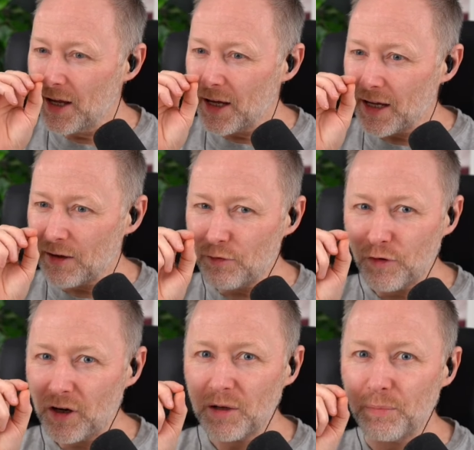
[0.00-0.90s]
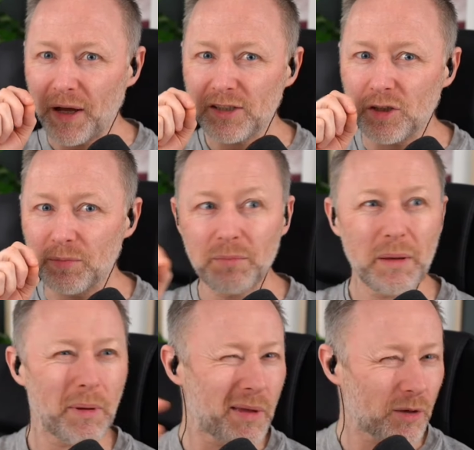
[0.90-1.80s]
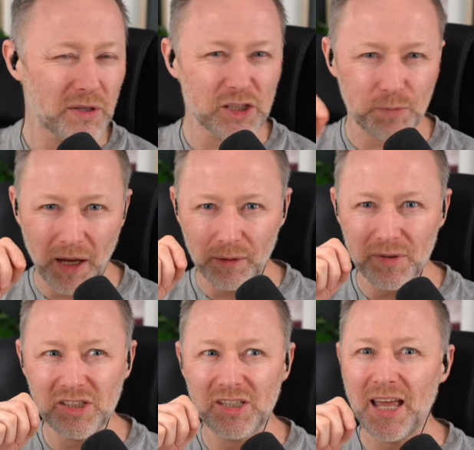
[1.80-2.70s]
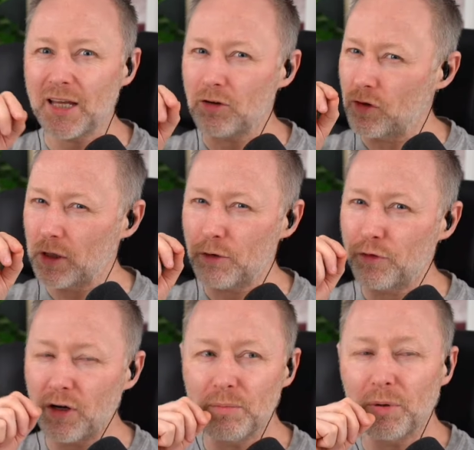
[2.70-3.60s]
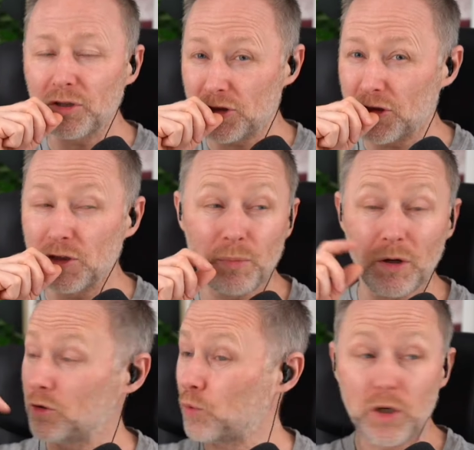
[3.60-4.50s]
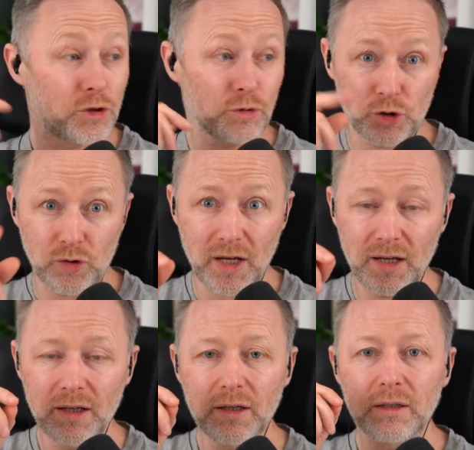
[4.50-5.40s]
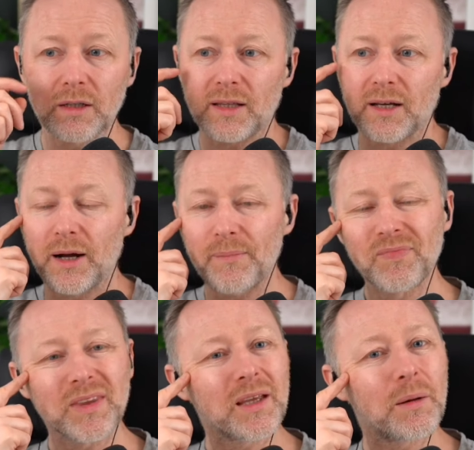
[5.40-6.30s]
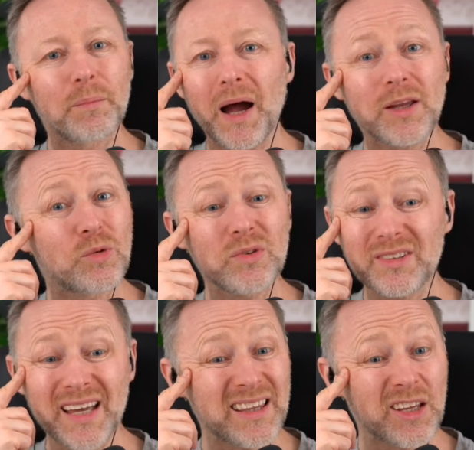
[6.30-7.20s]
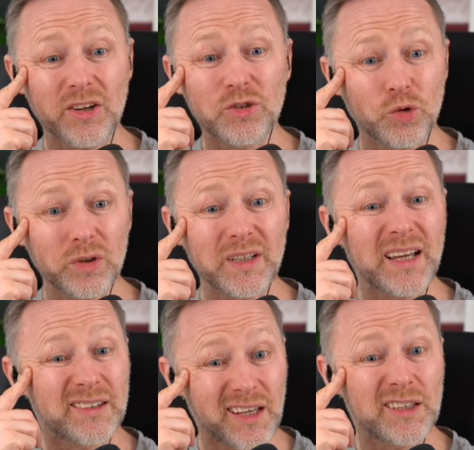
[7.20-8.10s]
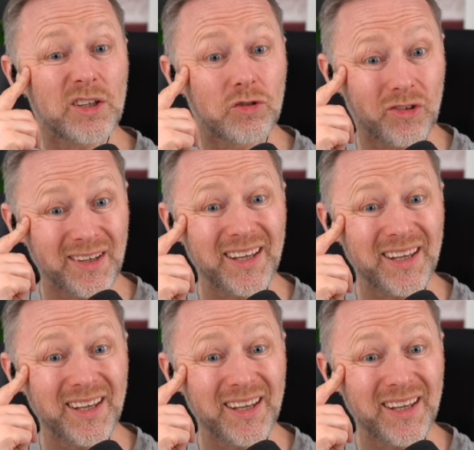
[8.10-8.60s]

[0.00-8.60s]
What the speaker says: he fucking picks up and maybe make a wee spelling mistake, really fucking pushes his buttons. Watch, I'll show you. Like that. But I don't think they are trolling. I think they really